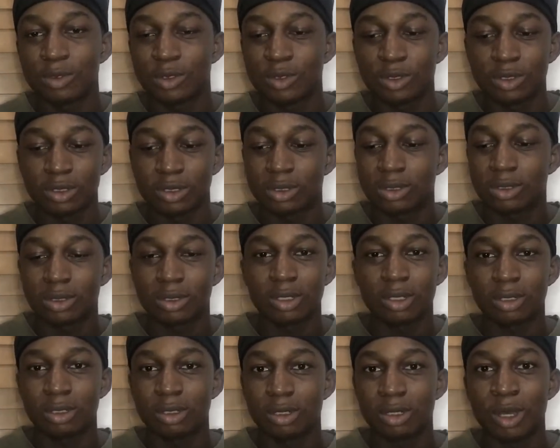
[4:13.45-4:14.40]
because
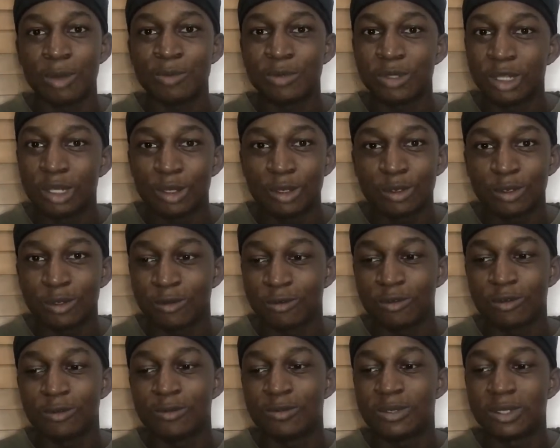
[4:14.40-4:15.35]
I'm in a lot
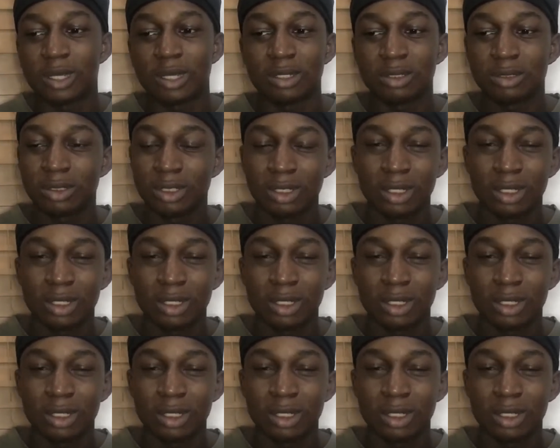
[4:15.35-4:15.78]
of groups and